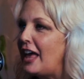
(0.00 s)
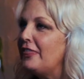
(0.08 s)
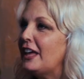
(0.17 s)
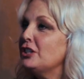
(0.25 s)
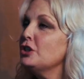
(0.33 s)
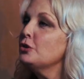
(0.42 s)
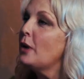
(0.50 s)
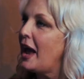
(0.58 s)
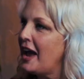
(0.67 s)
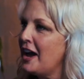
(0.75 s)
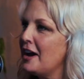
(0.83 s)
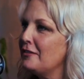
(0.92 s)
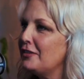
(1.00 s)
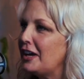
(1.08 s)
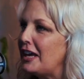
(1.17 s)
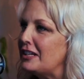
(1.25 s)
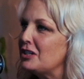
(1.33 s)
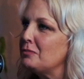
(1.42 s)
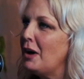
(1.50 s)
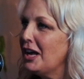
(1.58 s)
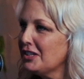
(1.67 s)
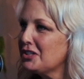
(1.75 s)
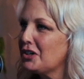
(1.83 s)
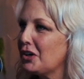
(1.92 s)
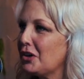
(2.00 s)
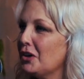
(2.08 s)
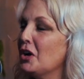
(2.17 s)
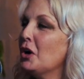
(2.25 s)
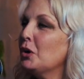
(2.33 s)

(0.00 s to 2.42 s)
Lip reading: And then you have a sponsor